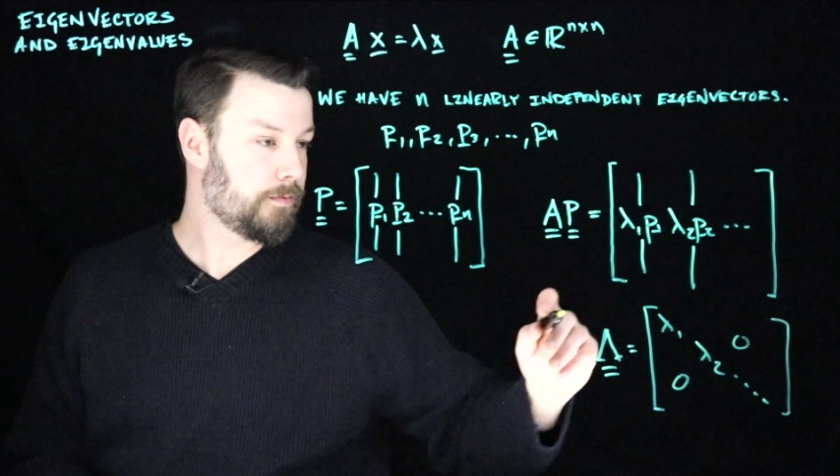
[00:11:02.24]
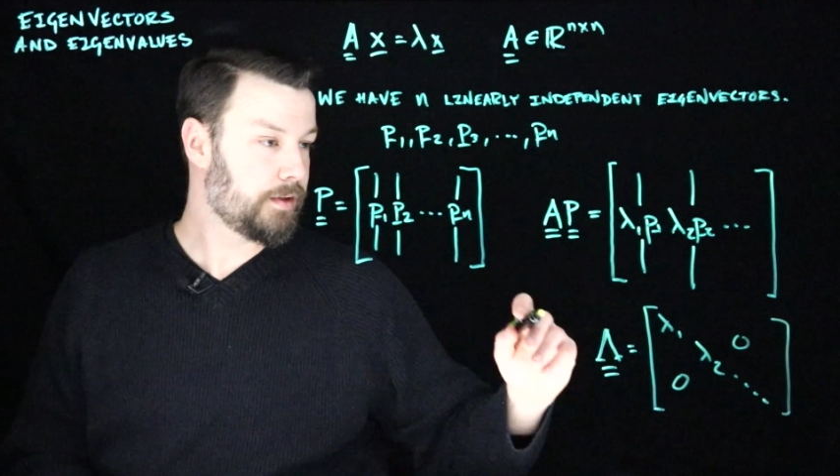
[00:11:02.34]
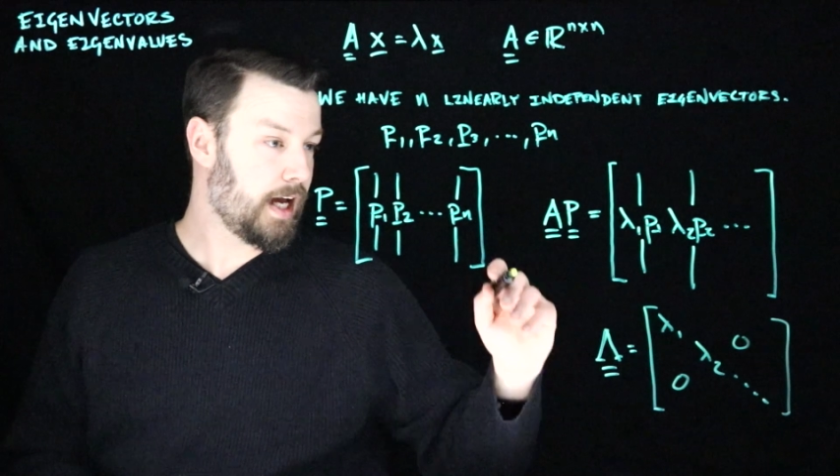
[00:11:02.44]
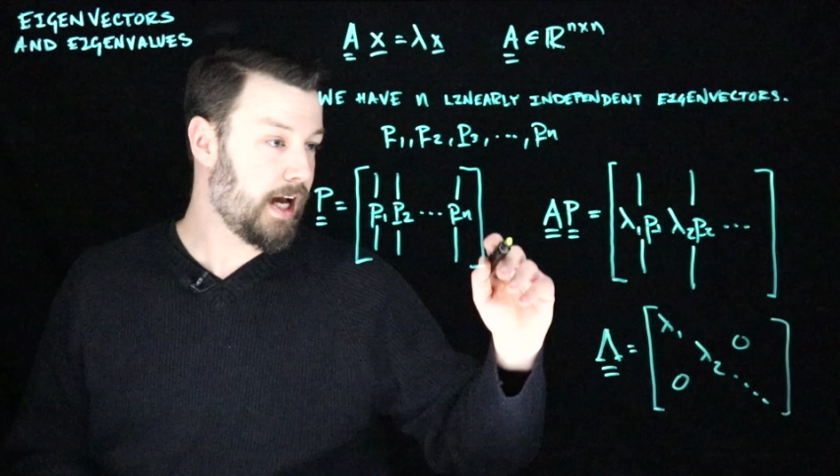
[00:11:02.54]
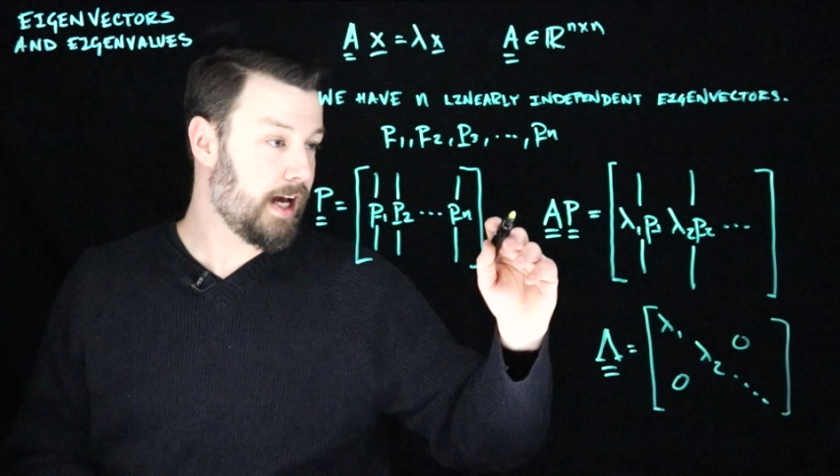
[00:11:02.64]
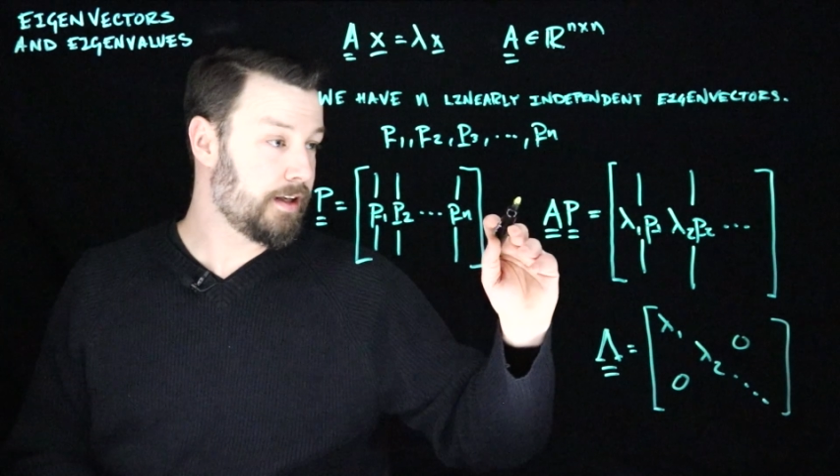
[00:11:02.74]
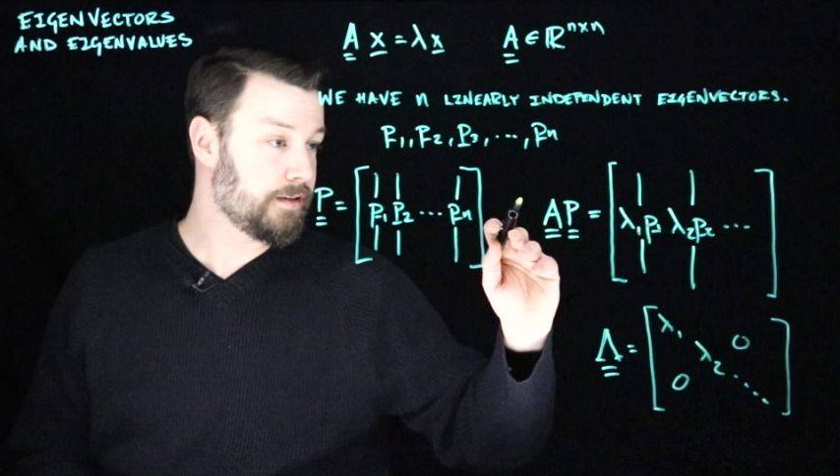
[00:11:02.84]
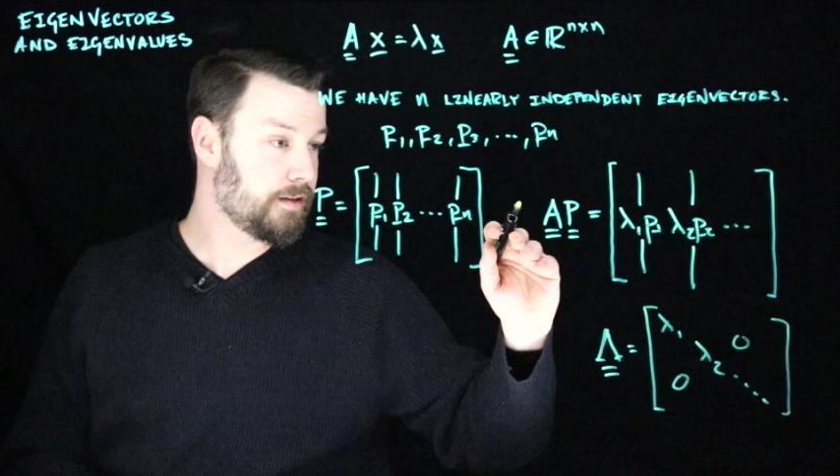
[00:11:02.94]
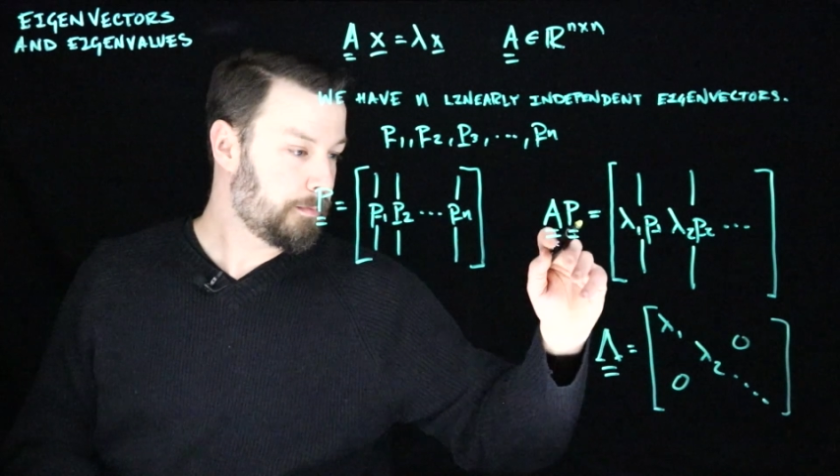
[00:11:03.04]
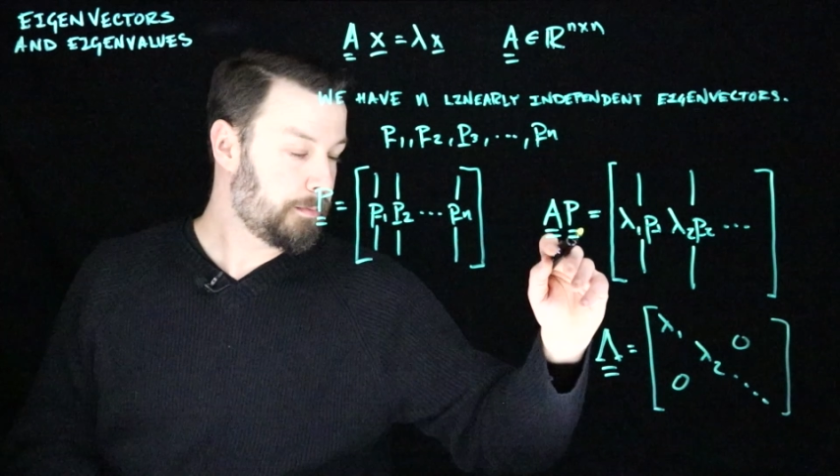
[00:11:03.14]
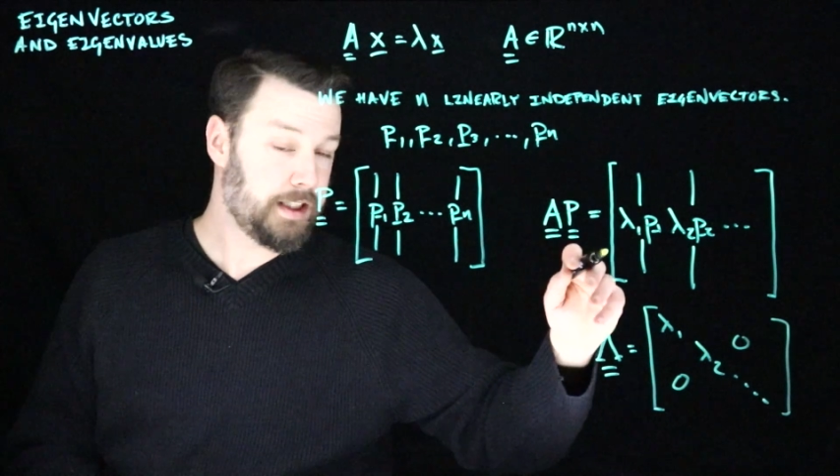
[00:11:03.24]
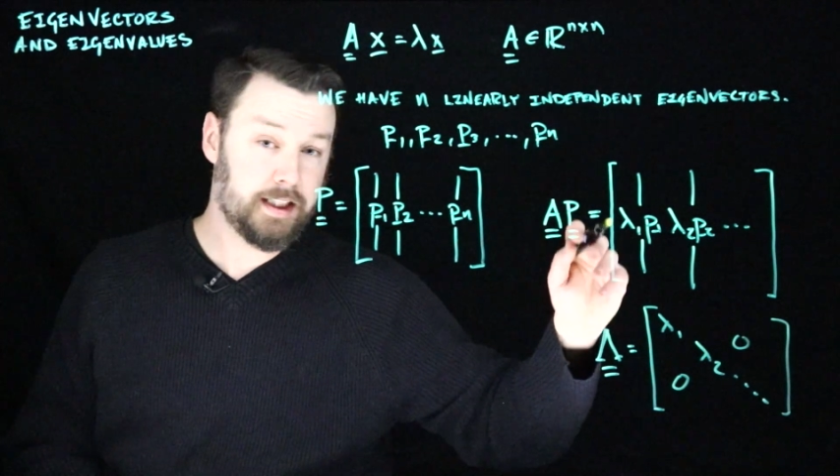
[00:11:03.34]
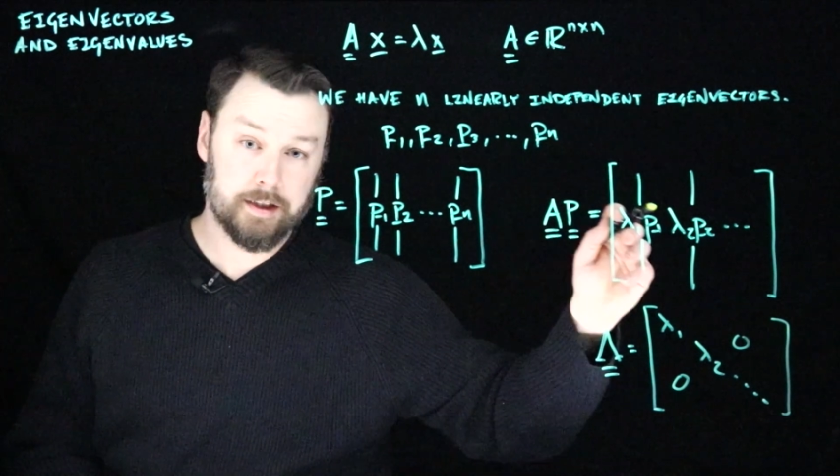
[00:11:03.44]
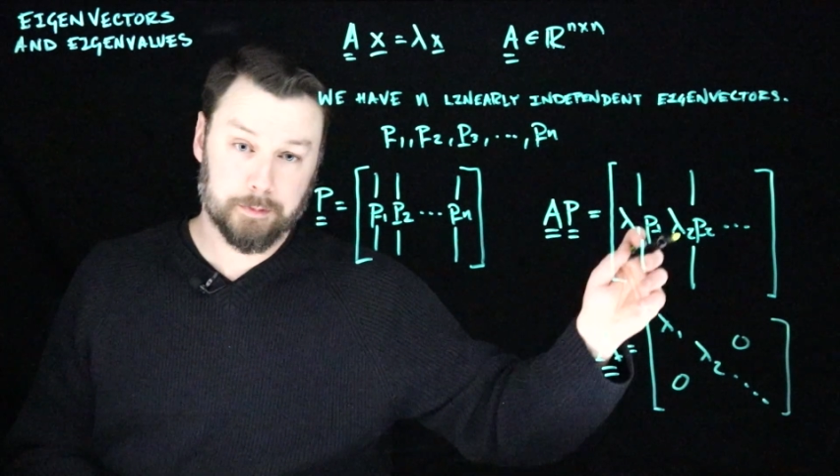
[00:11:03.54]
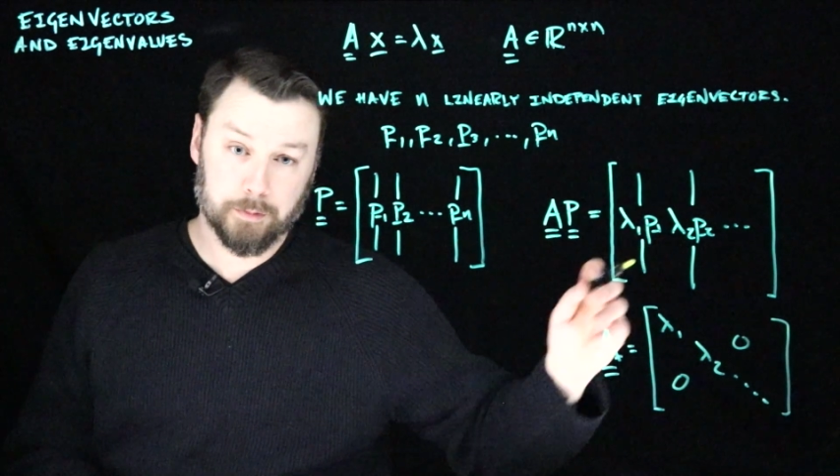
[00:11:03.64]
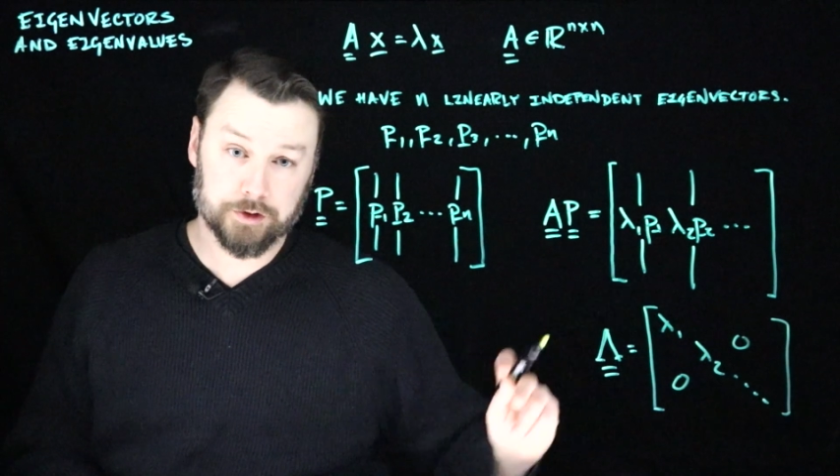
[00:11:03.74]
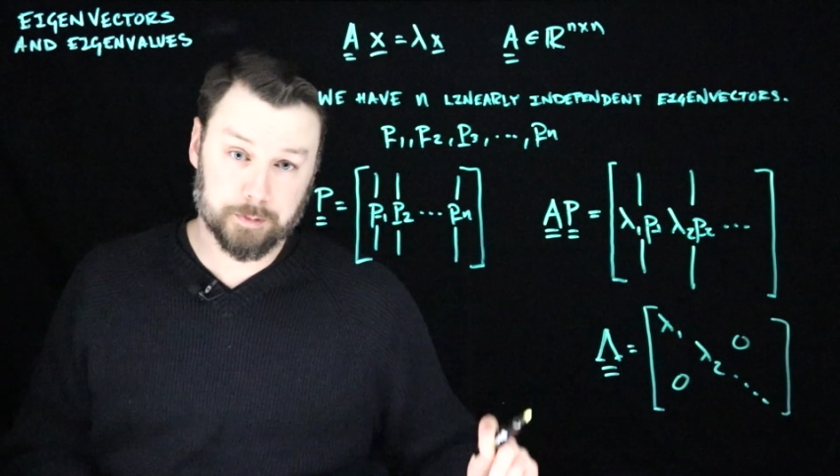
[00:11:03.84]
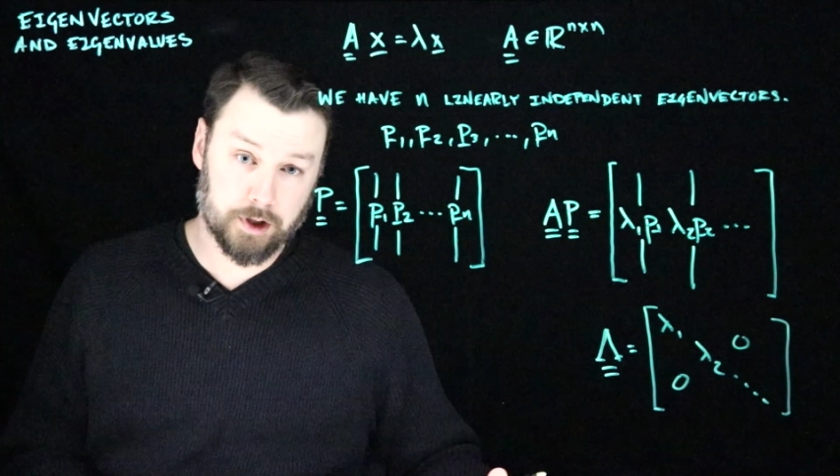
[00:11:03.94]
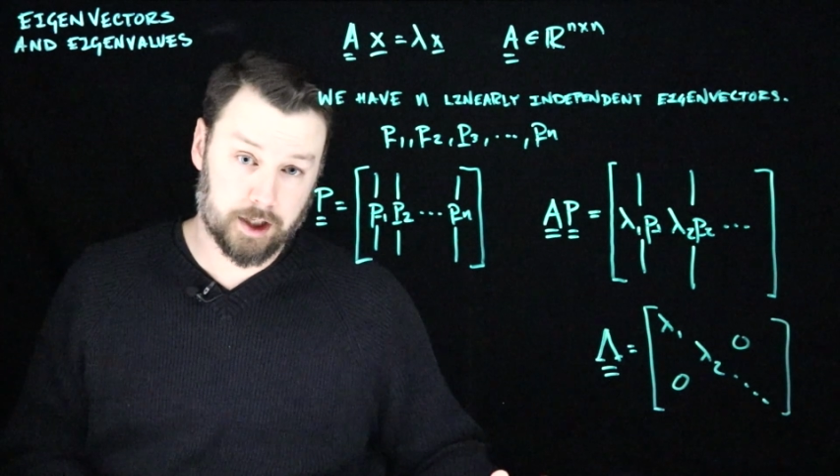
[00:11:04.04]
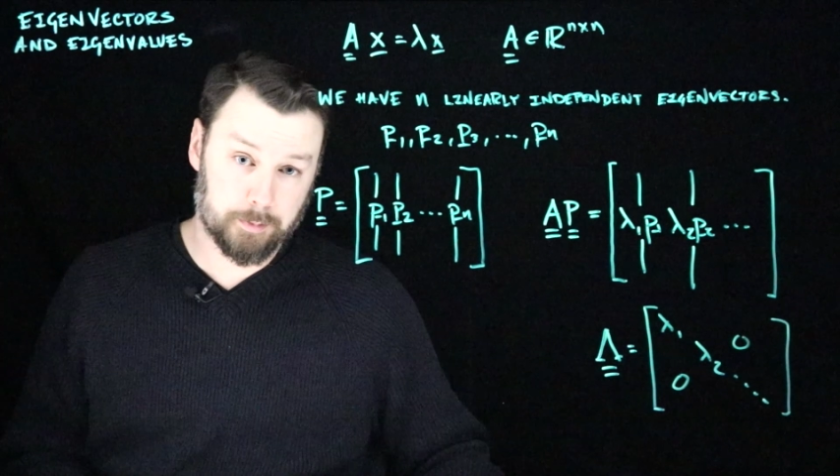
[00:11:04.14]
as p
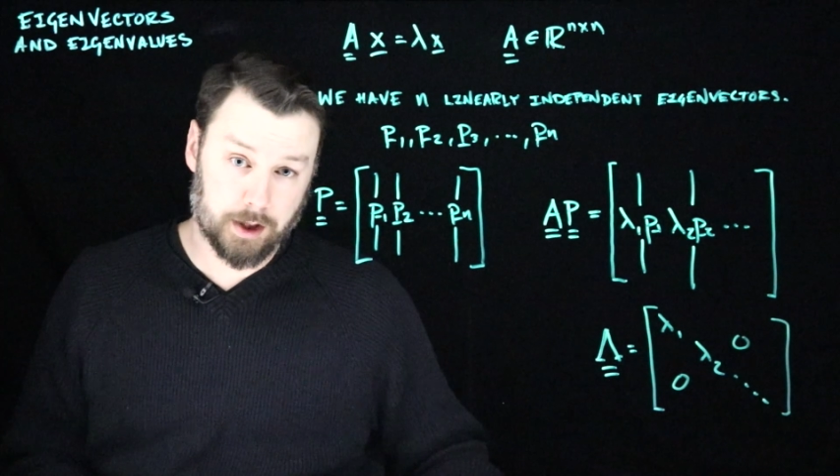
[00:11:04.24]
multiplied